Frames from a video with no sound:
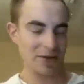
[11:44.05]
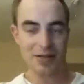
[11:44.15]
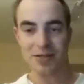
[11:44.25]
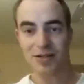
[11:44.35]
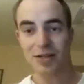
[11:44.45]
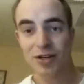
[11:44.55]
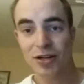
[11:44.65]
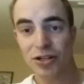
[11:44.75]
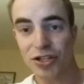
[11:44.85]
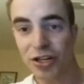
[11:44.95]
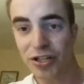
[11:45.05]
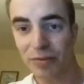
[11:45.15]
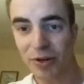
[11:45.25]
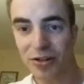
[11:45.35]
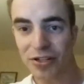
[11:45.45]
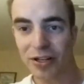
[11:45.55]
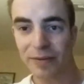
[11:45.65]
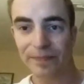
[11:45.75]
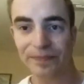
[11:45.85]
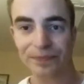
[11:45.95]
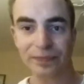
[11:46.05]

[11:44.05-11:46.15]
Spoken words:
That's JG Munchkin,